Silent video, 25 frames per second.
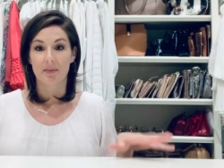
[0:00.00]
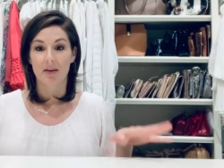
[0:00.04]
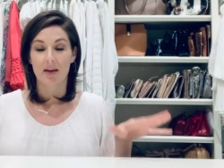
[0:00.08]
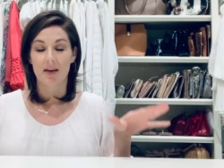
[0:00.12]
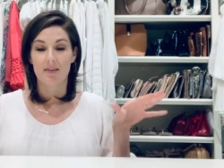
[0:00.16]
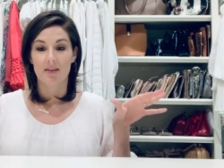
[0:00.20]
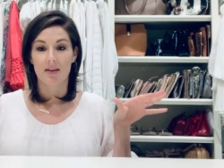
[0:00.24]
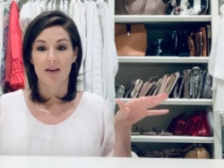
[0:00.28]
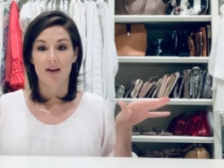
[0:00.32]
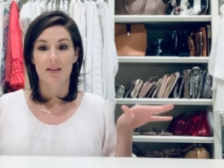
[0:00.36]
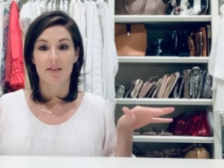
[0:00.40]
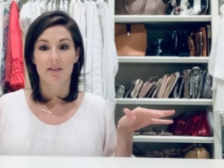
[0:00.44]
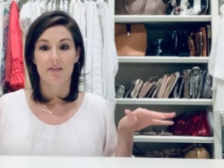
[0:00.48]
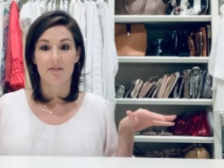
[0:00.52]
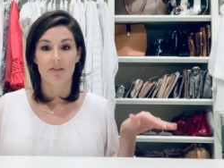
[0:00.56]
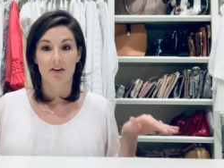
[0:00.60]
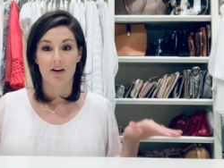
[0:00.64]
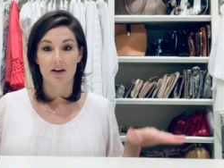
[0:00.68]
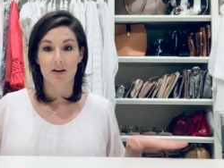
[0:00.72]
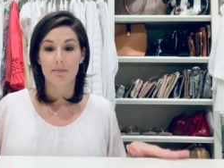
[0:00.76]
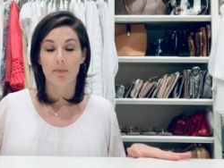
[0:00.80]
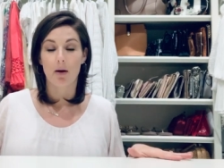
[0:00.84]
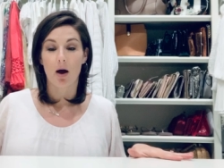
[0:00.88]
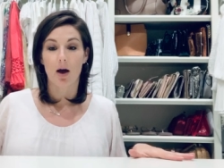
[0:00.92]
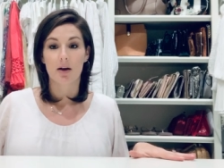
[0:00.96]
And then in the
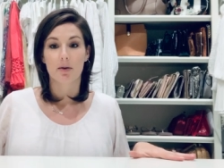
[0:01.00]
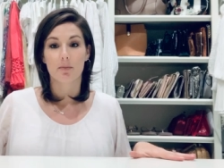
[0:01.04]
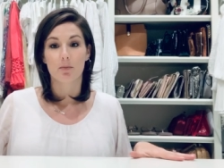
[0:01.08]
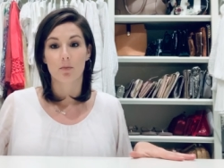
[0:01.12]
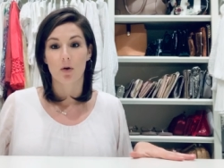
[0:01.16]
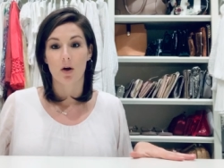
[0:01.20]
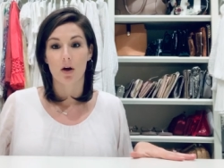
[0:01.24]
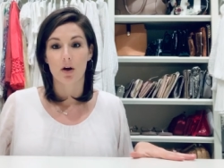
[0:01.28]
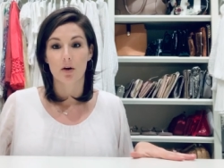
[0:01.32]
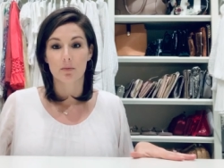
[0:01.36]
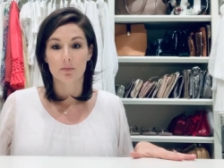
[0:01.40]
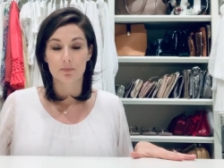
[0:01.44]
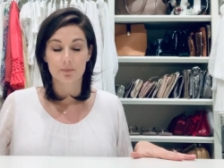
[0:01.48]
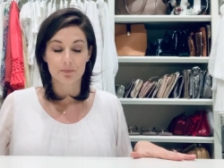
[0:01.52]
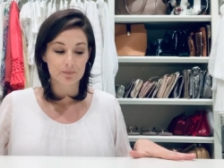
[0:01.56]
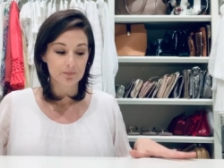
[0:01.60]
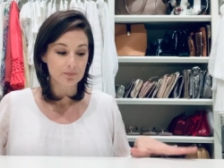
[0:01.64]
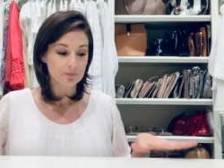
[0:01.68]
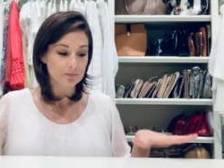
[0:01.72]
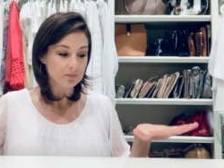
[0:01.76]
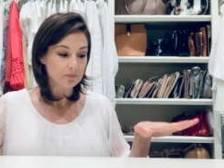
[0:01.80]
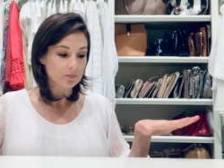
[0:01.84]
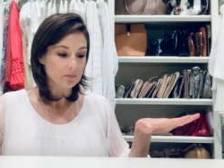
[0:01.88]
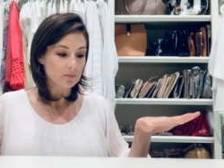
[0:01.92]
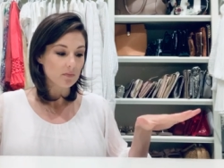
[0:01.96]
very bottom row,
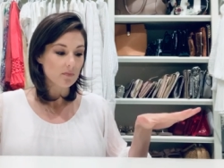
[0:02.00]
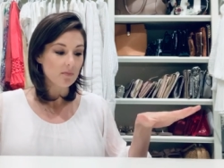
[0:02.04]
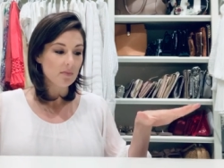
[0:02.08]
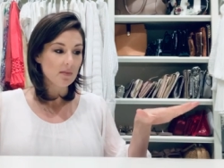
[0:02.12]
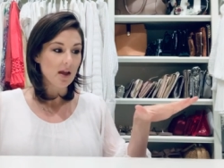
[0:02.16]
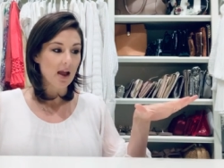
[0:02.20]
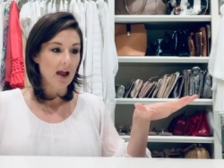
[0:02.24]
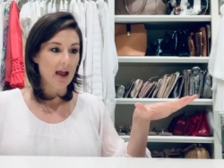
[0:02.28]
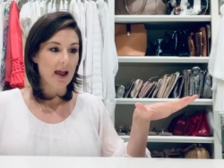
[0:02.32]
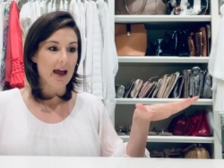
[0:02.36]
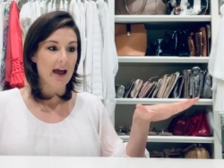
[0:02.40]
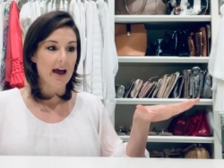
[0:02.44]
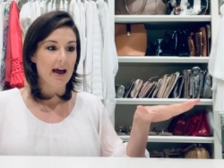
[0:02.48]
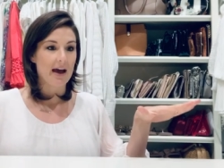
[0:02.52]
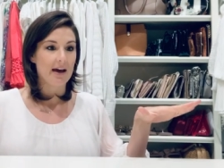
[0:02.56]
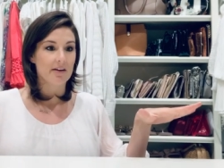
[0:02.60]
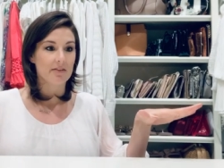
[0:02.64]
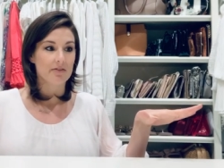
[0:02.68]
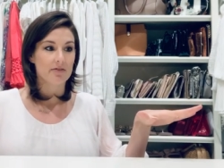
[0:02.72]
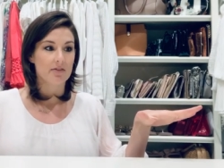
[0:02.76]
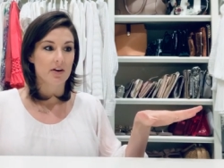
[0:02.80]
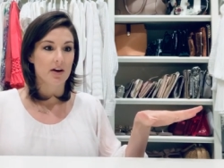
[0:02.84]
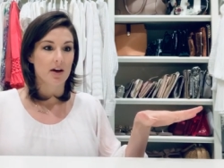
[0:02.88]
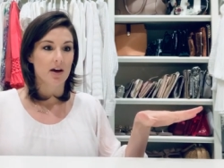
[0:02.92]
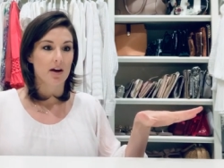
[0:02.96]
I
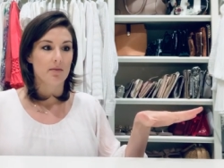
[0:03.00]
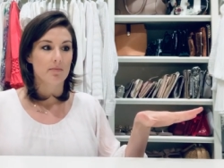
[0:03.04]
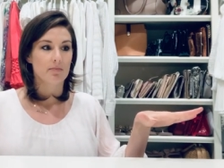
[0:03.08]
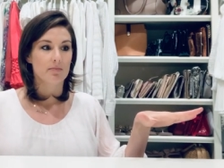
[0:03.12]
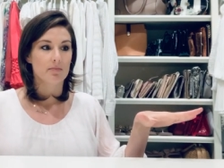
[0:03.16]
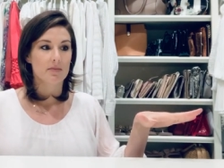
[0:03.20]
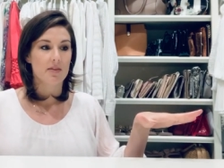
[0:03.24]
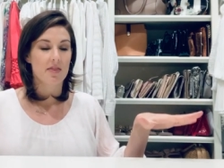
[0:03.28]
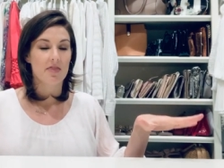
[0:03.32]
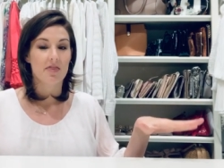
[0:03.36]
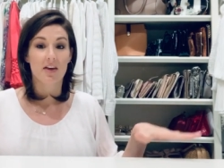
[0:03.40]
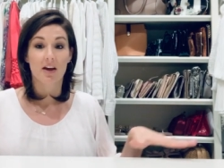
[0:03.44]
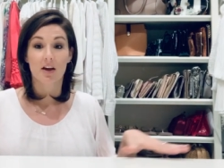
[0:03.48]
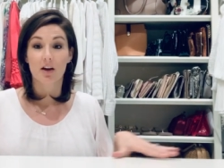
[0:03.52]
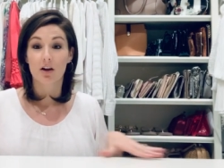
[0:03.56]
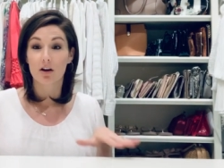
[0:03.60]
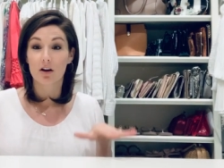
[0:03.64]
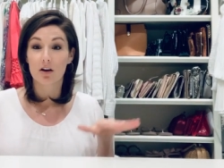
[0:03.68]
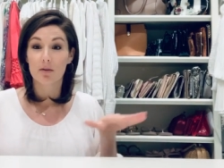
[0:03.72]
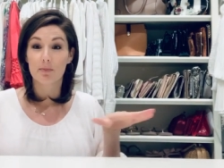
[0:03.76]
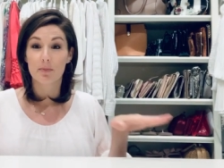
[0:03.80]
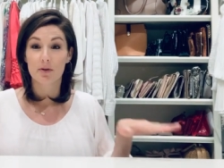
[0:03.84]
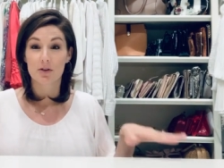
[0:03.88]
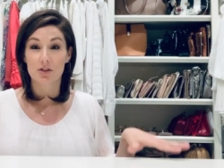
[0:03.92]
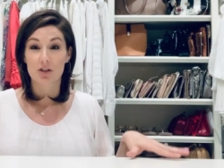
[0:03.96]
have um,
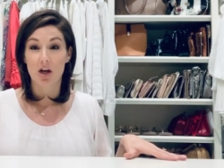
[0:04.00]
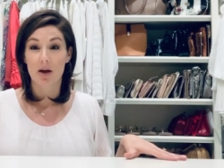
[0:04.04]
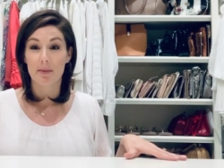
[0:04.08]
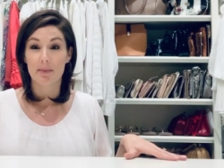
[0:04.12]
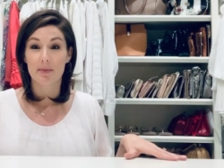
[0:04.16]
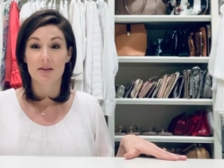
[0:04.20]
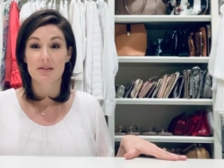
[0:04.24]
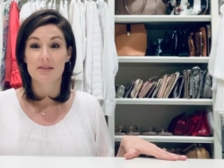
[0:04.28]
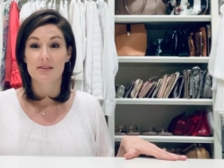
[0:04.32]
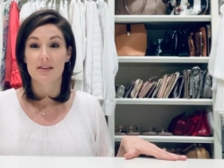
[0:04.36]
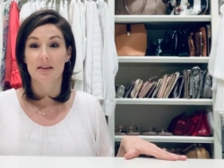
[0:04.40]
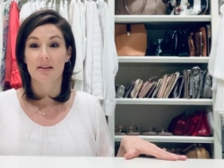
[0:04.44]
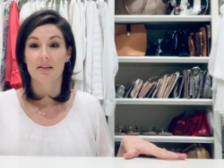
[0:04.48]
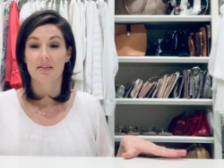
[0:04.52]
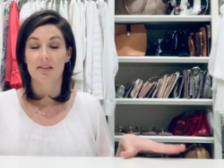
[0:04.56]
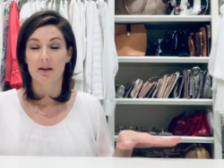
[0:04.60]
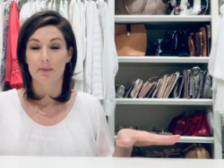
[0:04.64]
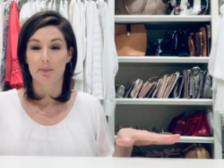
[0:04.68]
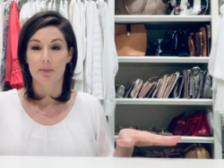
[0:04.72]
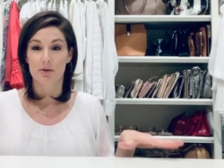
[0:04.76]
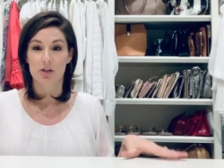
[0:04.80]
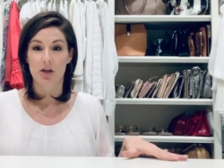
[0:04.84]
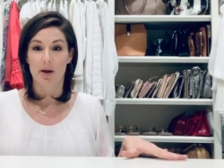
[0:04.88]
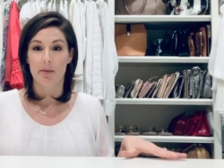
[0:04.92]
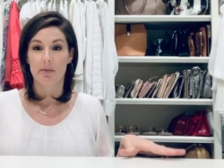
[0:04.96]
thicker pajamas, like
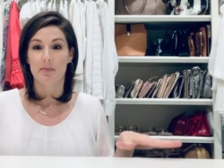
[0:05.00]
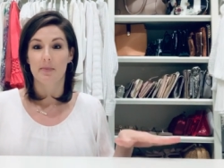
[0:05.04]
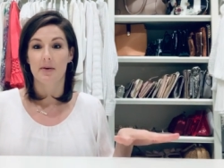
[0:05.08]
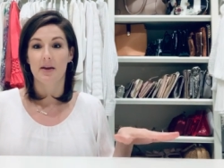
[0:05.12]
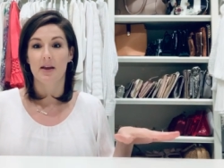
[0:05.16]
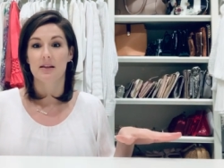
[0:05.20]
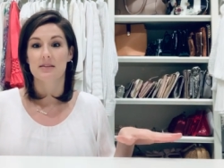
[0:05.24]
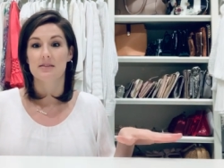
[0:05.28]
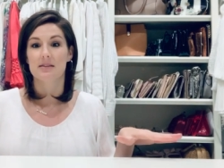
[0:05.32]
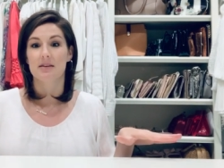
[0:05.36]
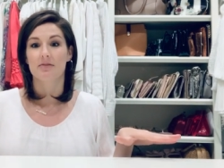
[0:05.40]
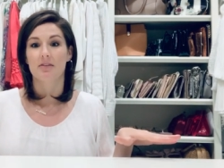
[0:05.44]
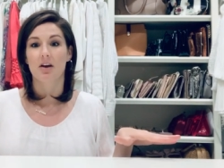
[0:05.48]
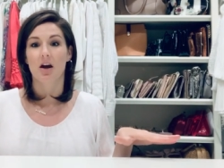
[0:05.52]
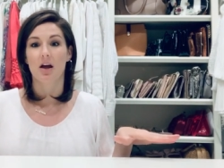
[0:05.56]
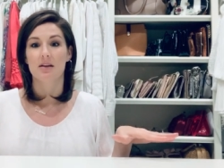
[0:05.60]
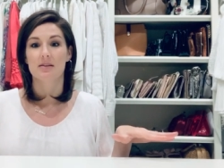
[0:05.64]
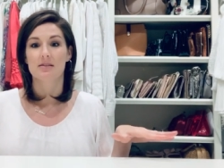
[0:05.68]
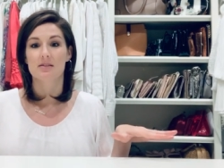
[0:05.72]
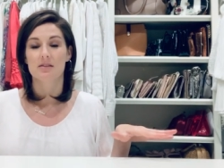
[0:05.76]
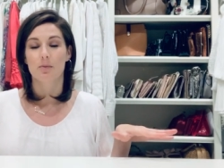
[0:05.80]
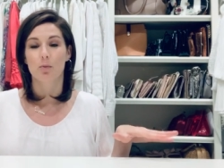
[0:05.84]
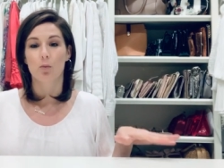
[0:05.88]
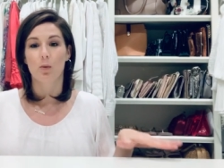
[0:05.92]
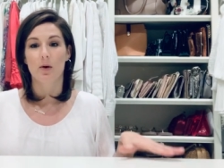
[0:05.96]
thick pajama pants. I've
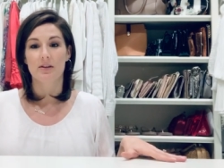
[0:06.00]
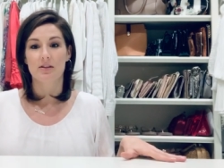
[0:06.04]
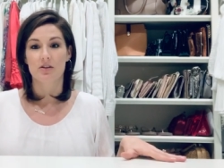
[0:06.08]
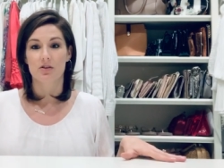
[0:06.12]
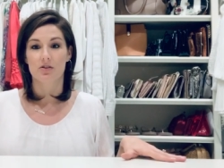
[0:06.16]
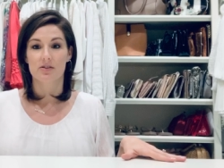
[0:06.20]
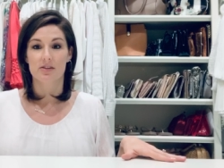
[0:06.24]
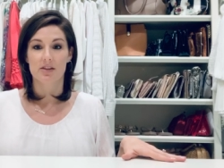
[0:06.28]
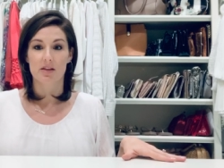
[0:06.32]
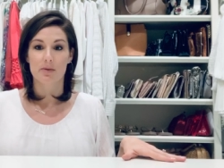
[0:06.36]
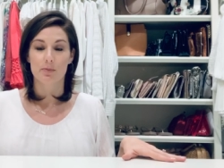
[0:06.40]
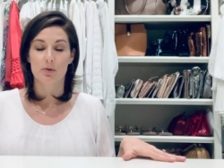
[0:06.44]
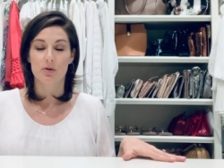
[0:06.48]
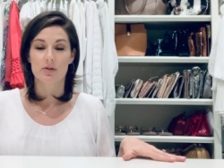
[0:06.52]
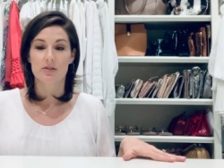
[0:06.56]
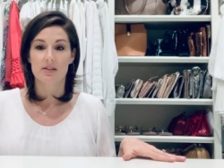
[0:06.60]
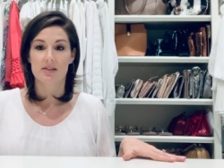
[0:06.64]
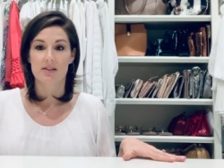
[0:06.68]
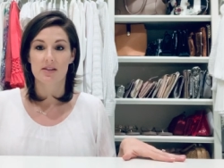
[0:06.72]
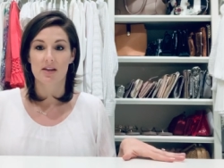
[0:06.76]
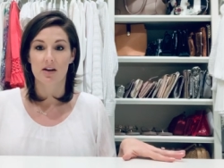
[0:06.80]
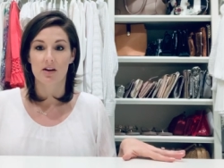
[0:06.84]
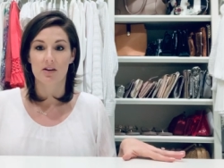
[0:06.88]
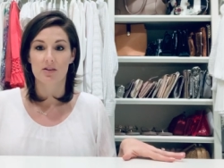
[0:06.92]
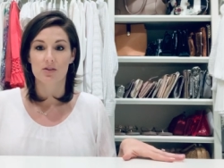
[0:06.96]
got some winter slippers
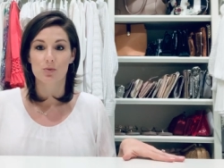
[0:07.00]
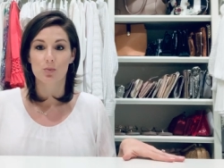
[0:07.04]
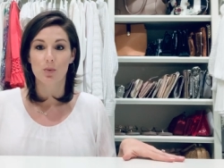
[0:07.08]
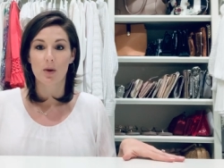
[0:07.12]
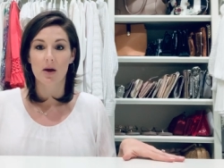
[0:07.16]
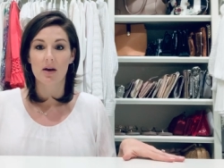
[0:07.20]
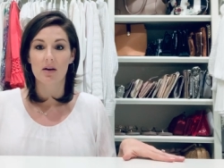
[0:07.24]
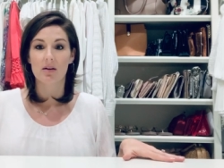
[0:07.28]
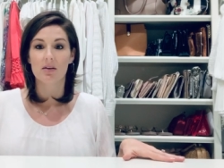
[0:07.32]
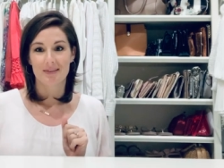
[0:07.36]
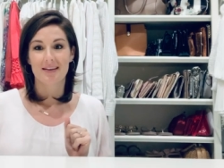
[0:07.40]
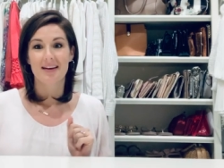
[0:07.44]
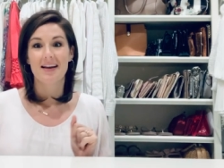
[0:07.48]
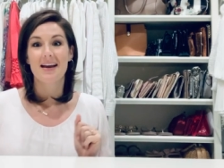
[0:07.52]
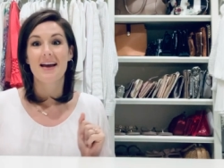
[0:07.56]
in there as well.